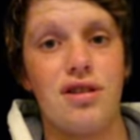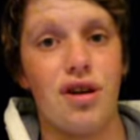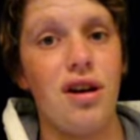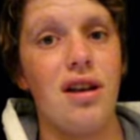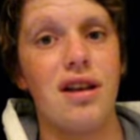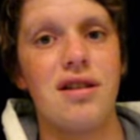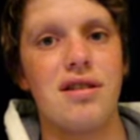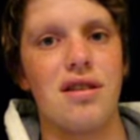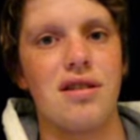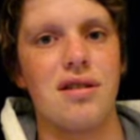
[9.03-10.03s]
Tron
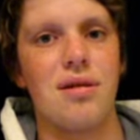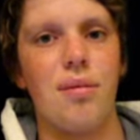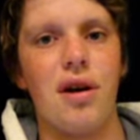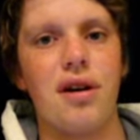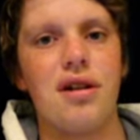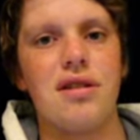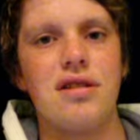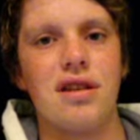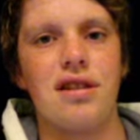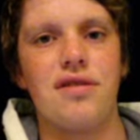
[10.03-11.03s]
Legacy is an American
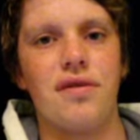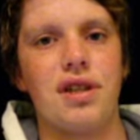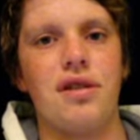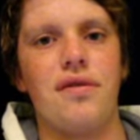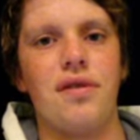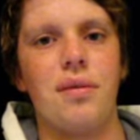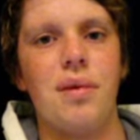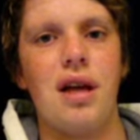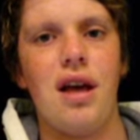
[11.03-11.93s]
science fiction film